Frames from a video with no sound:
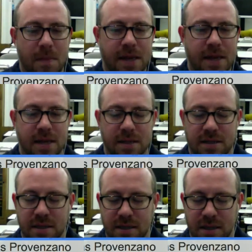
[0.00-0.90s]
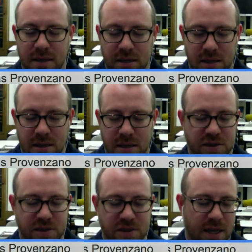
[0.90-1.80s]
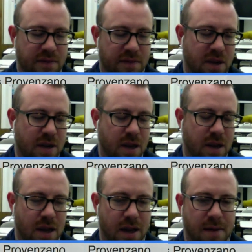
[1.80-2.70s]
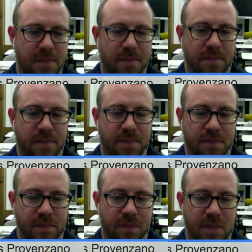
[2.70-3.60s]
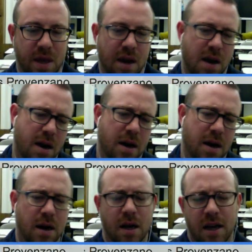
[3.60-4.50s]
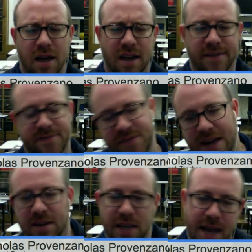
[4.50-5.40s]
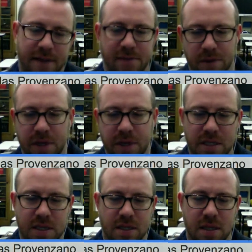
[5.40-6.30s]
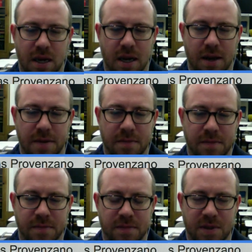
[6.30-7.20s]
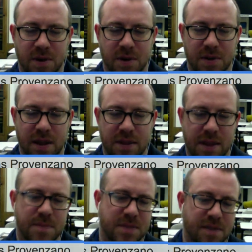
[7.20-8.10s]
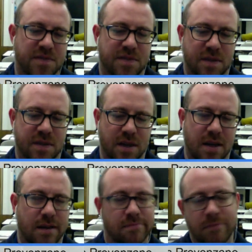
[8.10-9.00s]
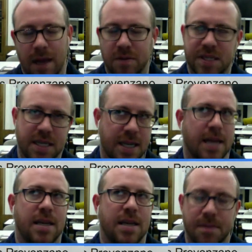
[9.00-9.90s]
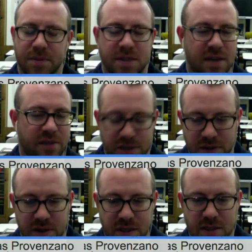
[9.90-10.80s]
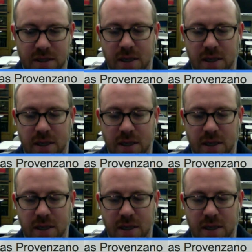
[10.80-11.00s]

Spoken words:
kids in the district I live in, they're fairly affluent. So they themselves, I would say 98% of our students